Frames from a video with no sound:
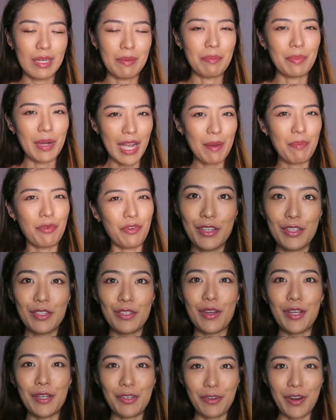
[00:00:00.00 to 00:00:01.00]
buy
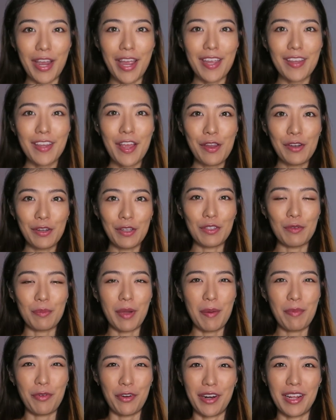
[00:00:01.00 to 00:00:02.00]

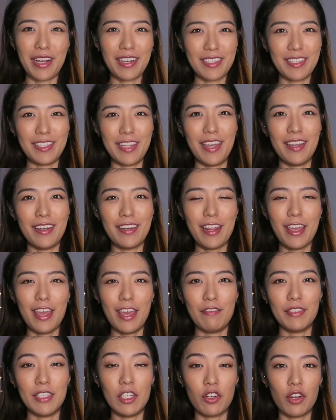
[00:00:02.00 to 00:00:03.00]
products that
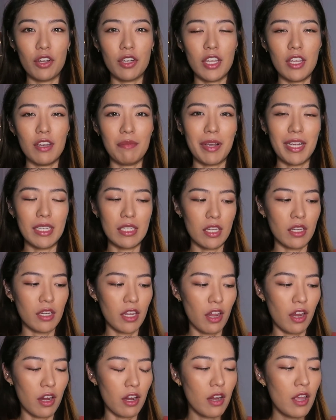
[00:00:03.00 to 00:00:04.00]
have silicone in my
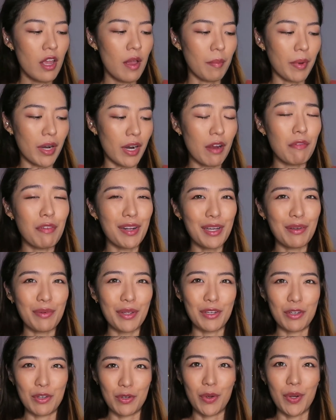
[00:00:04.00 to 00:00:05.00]
skincare, but I really do
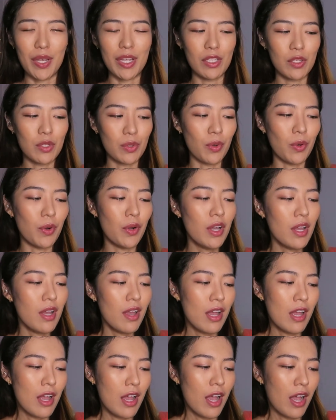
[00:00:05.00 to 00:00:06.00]
enjoy it. So
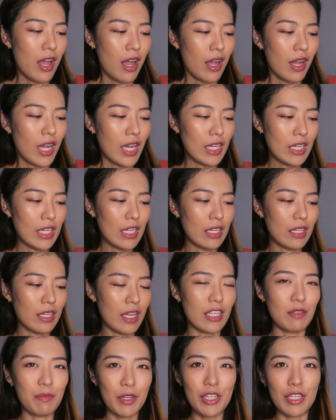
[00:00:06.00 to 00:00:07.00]

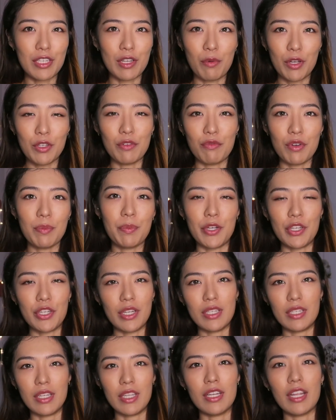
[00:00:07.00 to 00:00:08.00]
as much as I want to
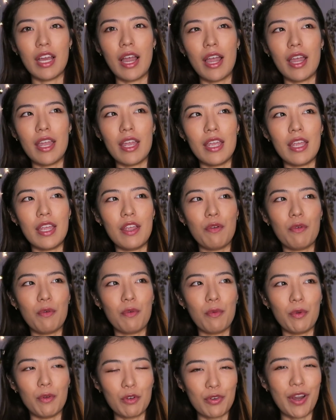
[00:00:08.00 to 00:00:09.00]
repurchase it, I
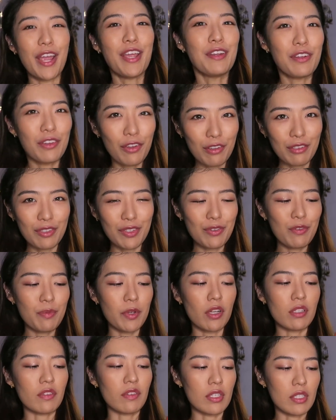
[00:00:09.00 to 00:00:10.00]
will try not to
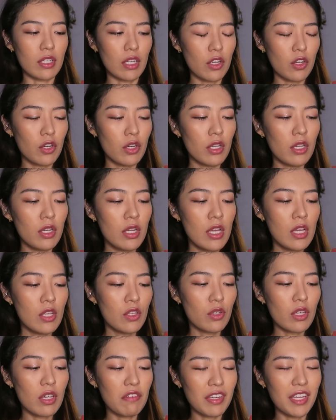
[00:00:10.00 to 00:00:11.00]
because of the silicone.
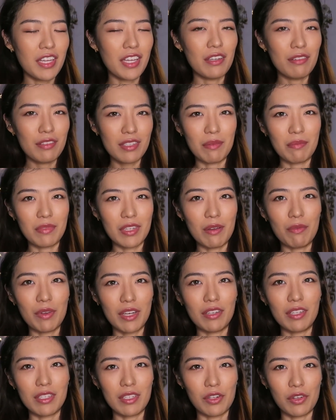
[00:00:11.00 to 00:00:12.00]
So if they can do something
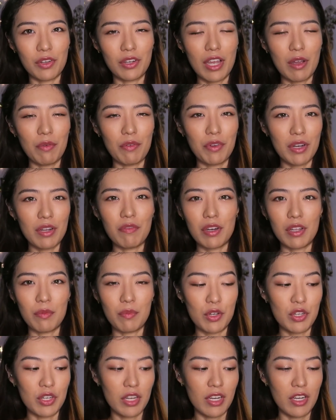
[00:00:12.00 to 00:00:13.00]
without the silicone, I will really
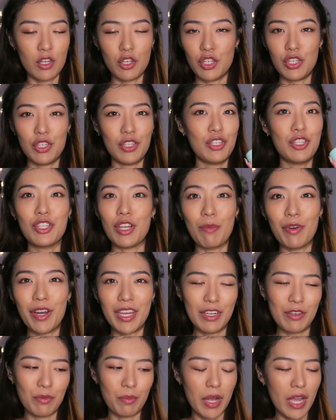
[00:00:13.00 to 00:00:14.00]
appreciate it and jump right
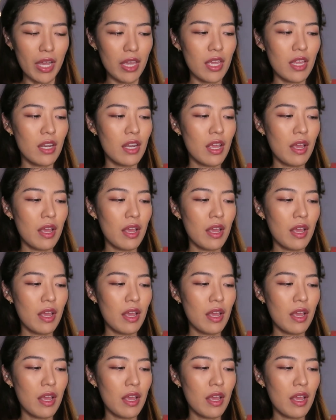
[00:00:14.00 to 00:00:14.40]
in to buy it.